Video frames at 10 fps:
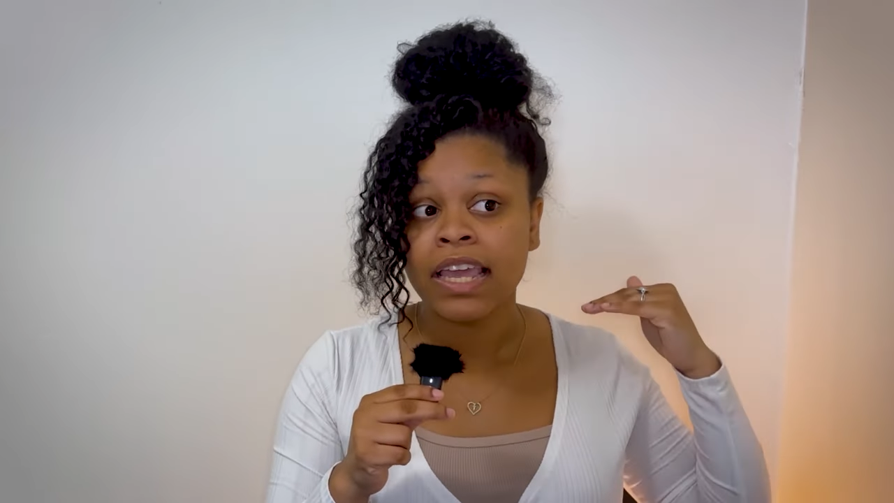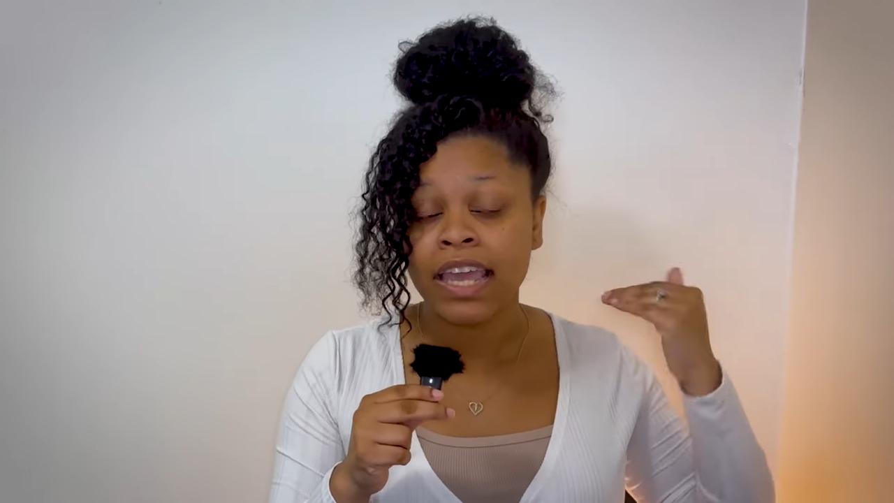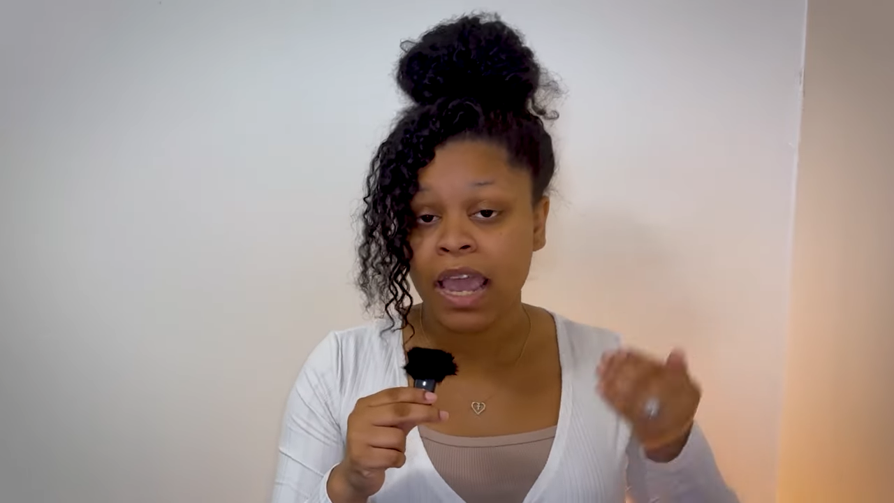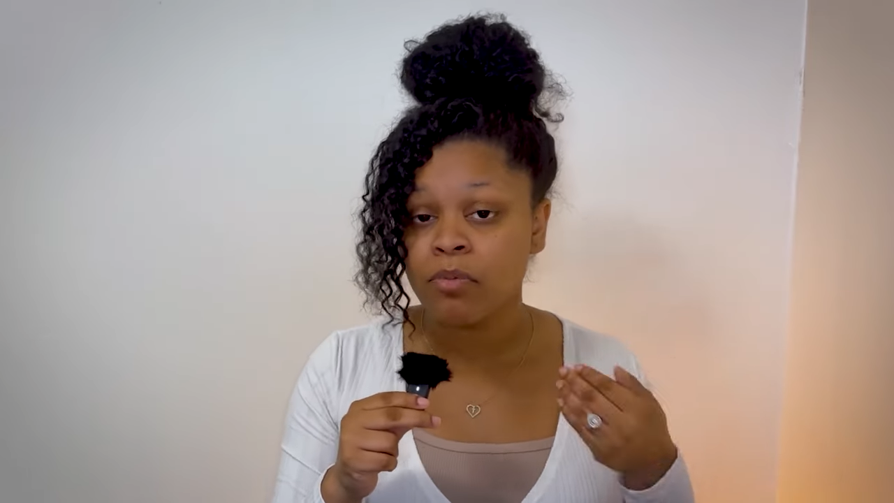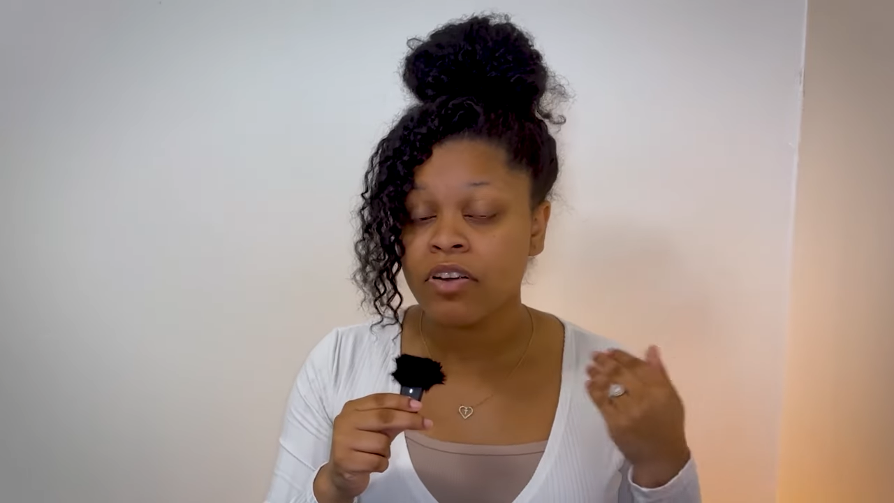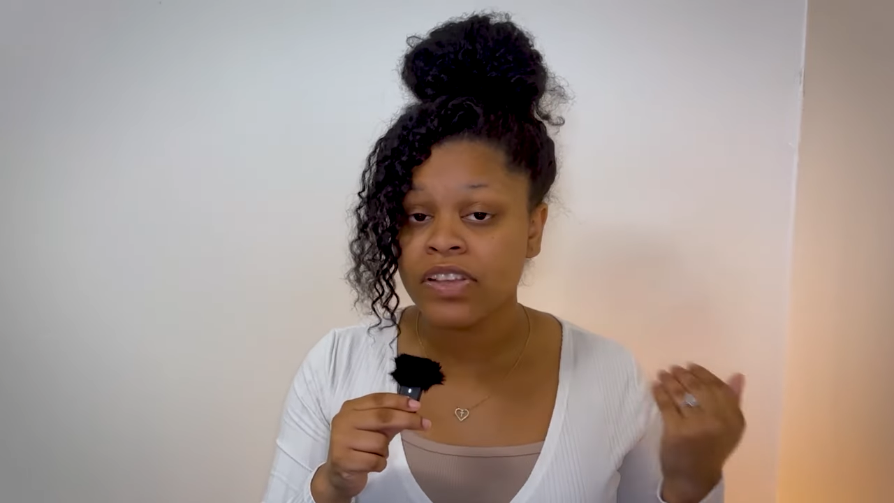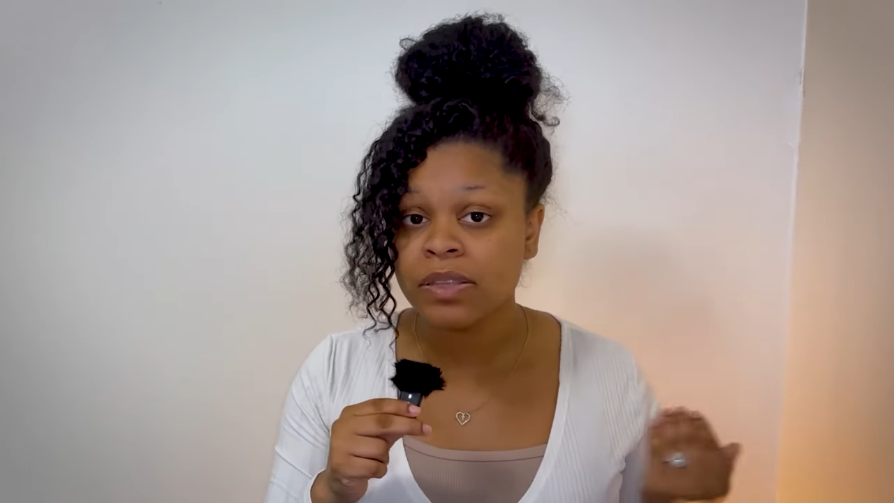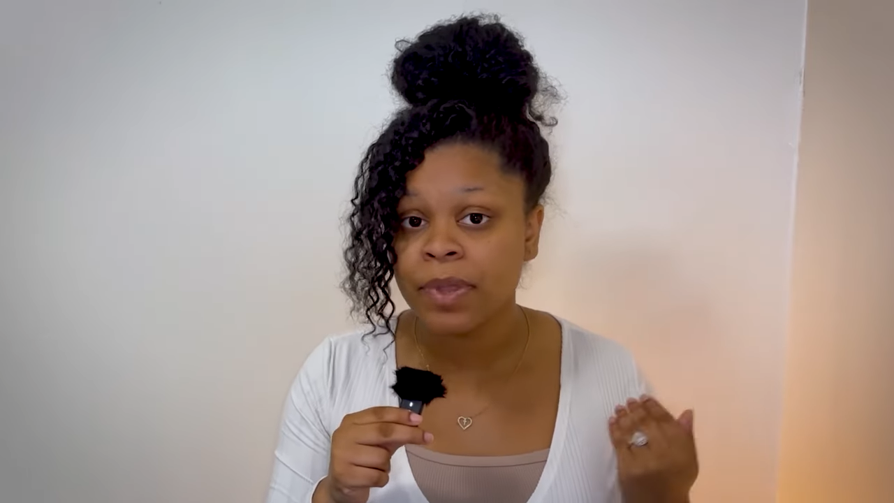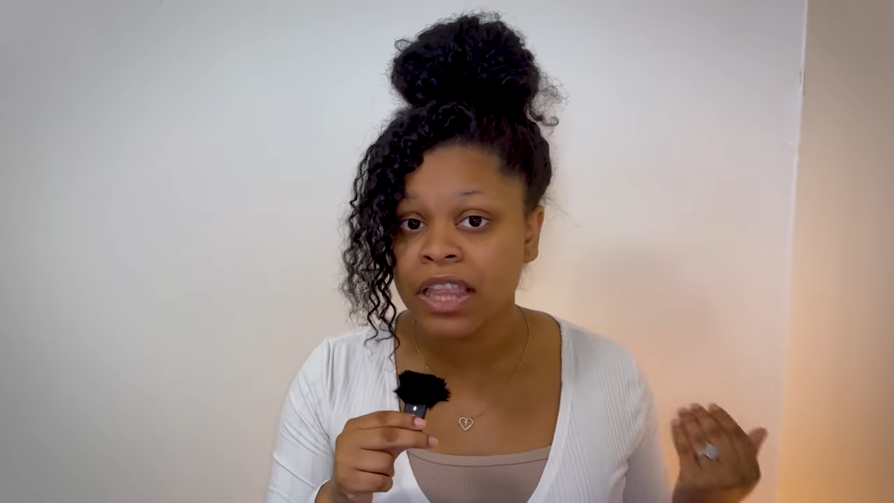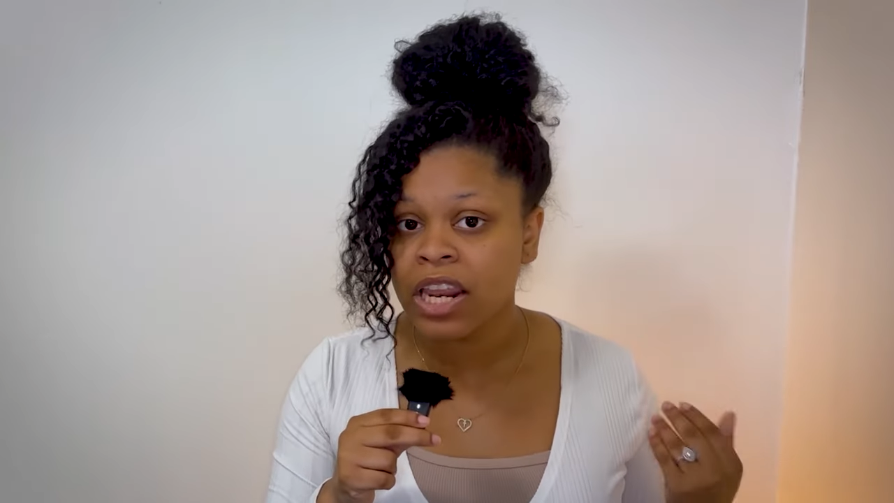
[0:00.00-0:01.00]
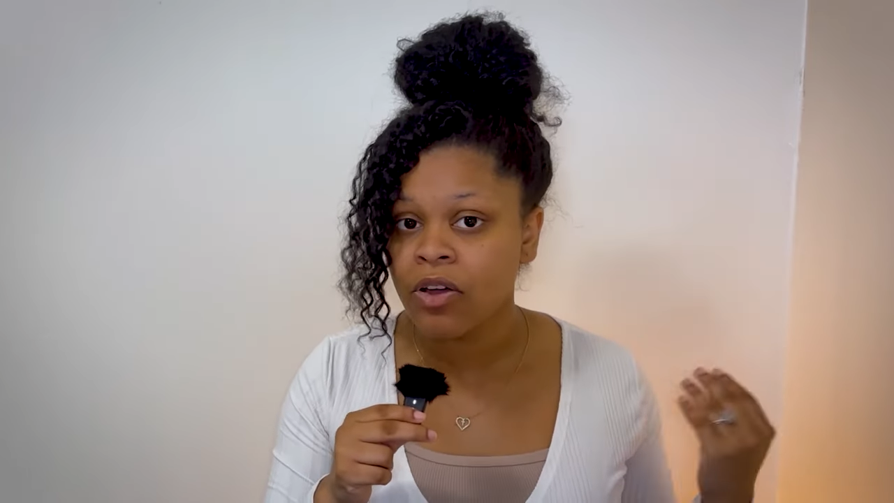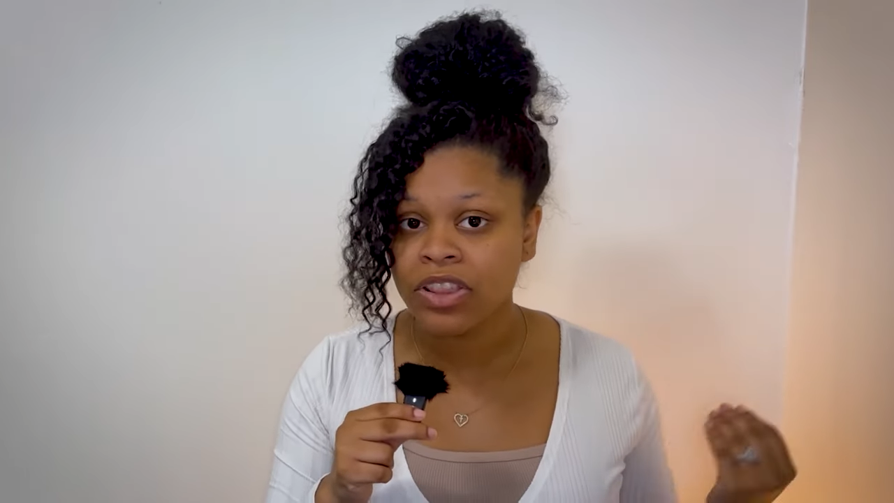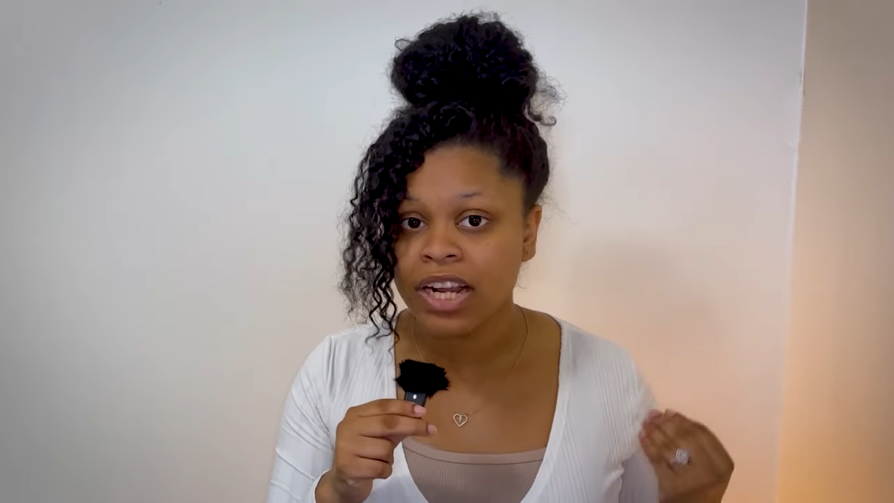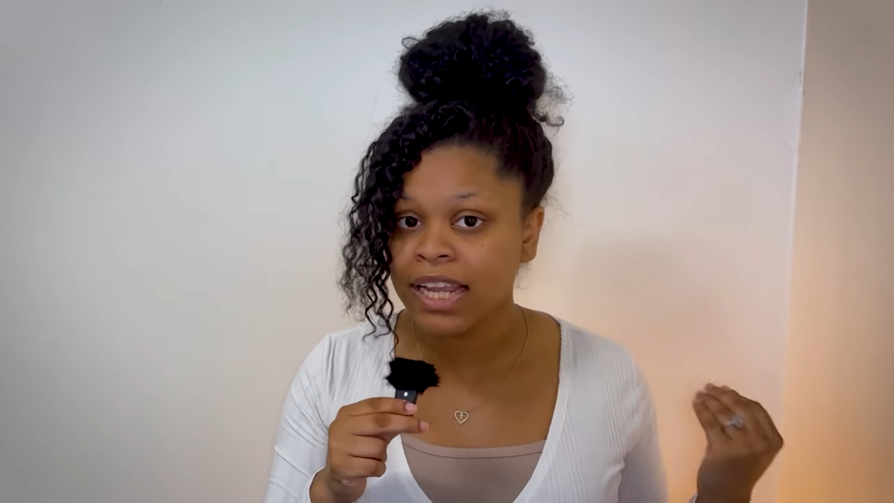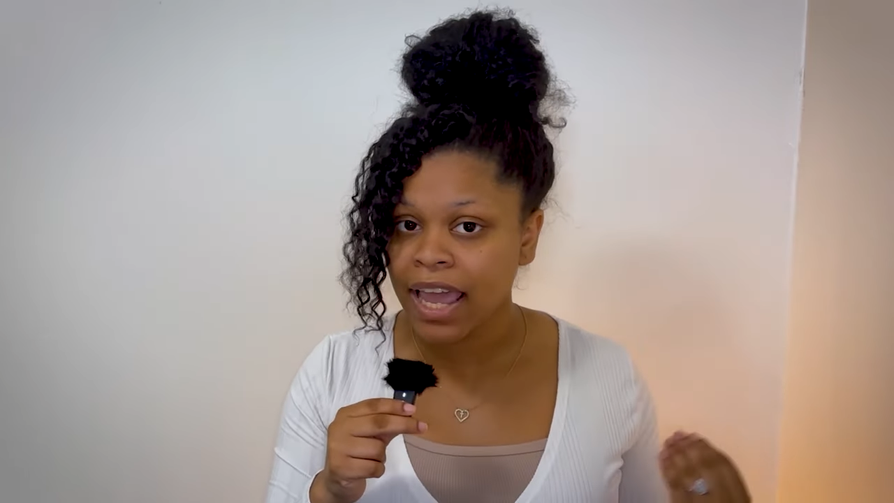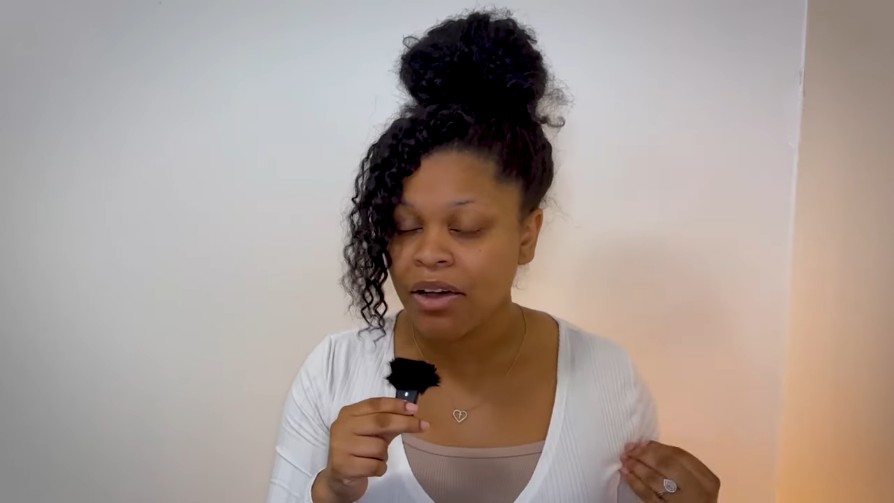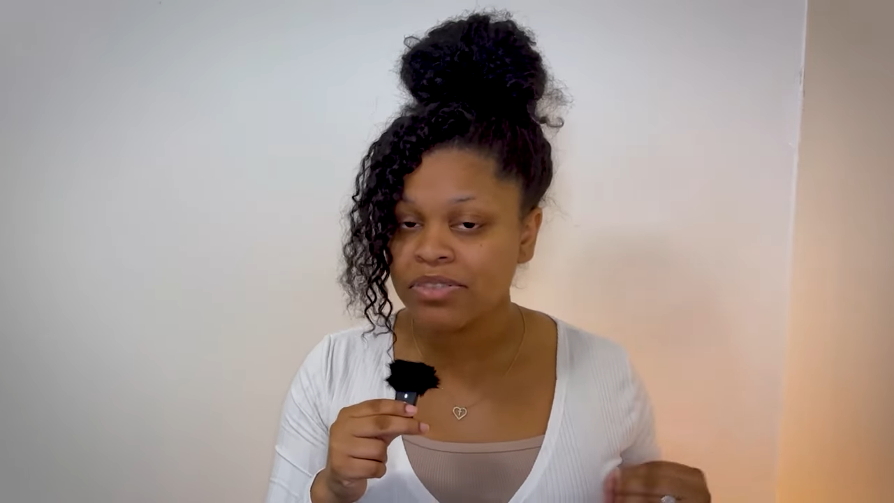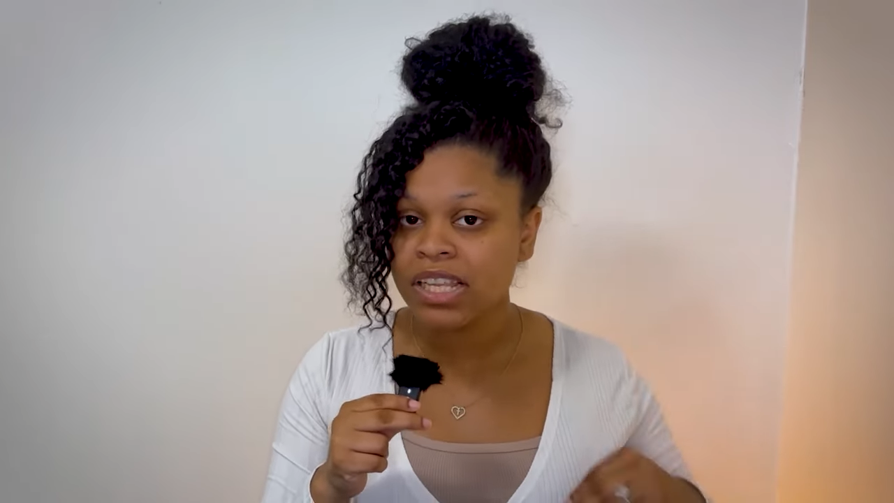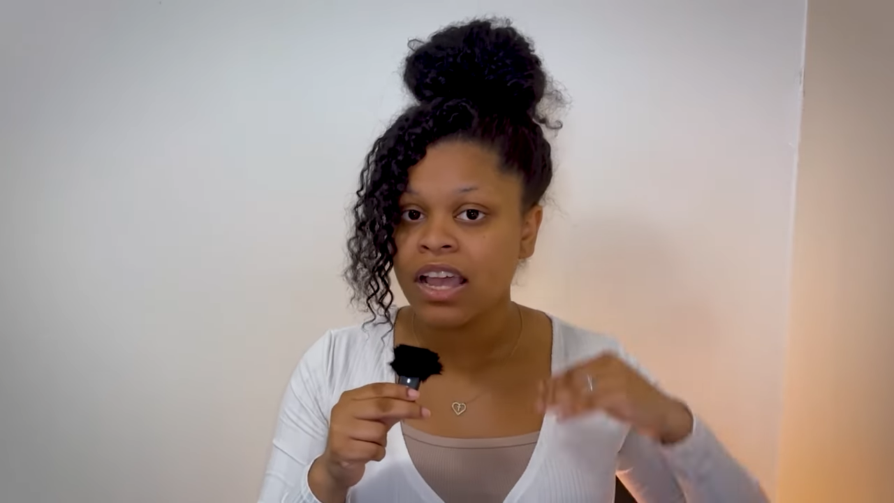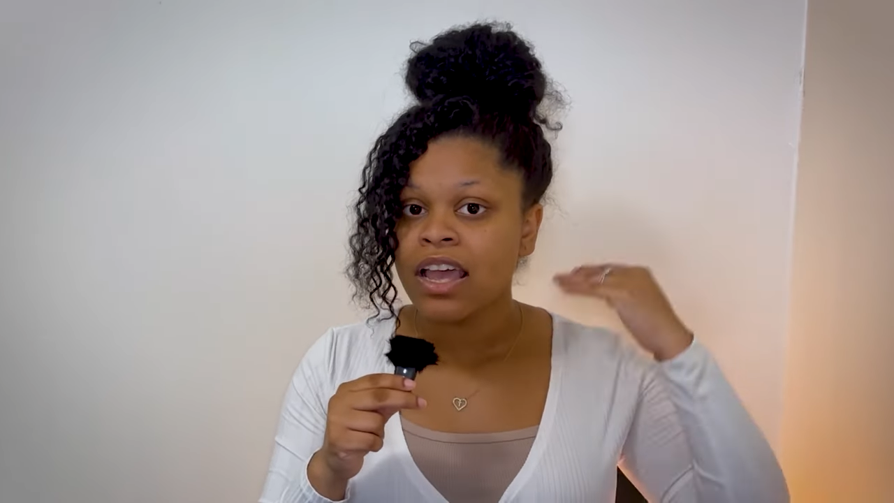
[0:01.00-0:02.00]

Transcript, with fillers: gain more visibility on their accounts,